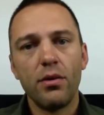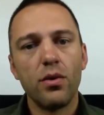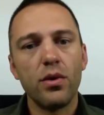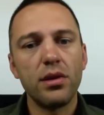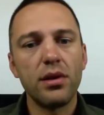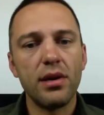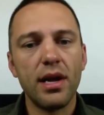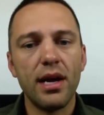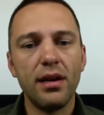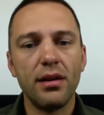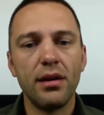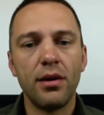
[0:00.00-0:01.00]
Well, what they're
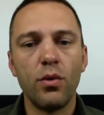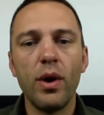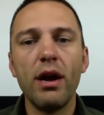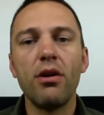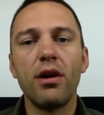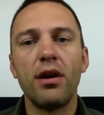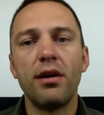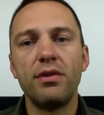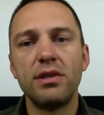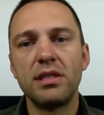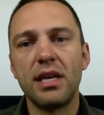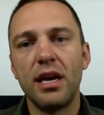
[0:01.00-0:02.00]
not aware of
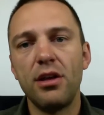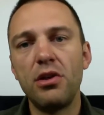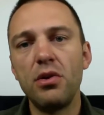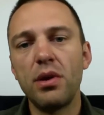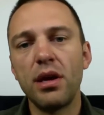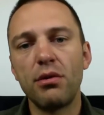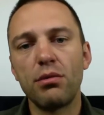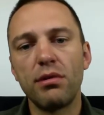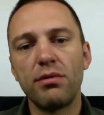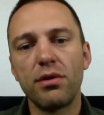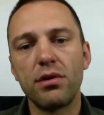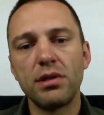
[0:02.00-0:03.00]
is that you can
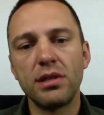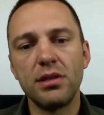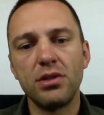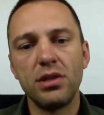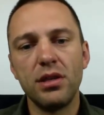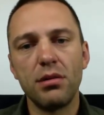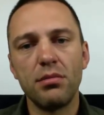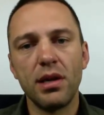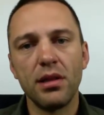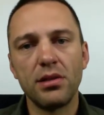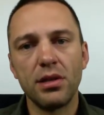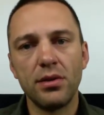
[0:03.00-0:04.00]
reverse engineer
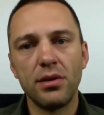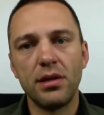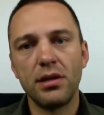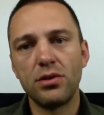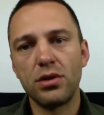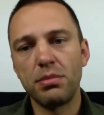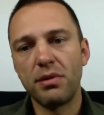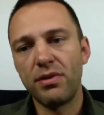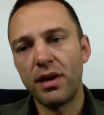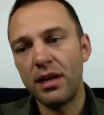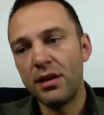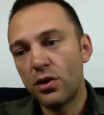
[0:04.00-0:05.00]
melatonin and
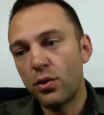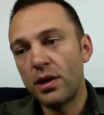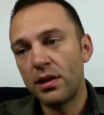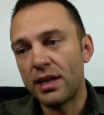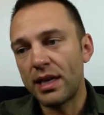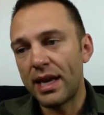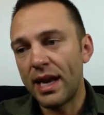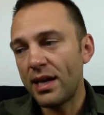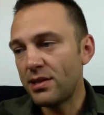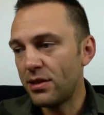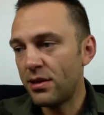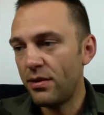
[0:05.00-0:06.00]
tryptophan into quinolinic
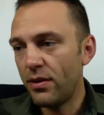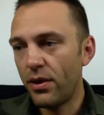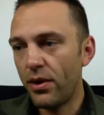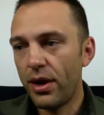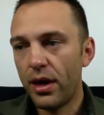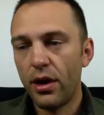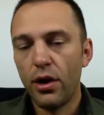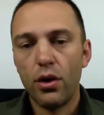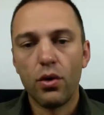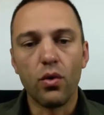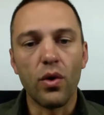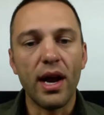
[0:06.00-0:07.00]
acid
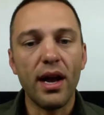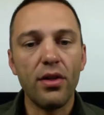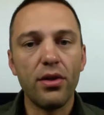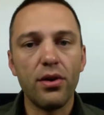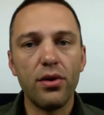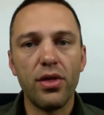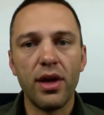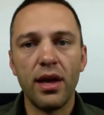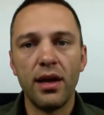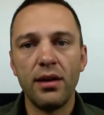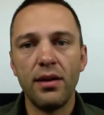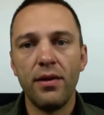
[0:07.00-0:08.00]
rather
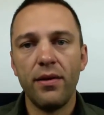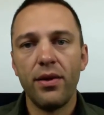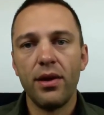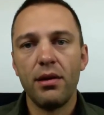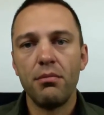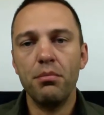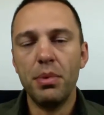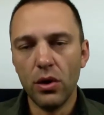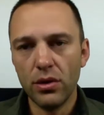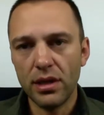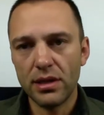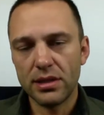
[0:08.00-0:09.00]
than
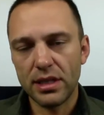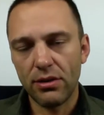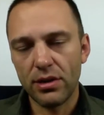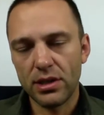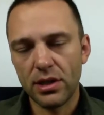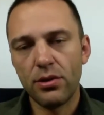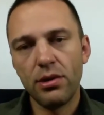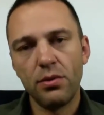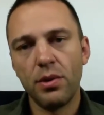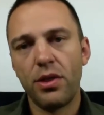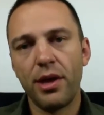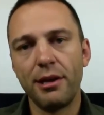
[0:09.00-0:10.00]
building serotonin
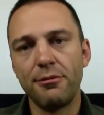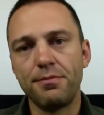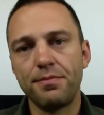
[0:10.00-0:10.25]
with it.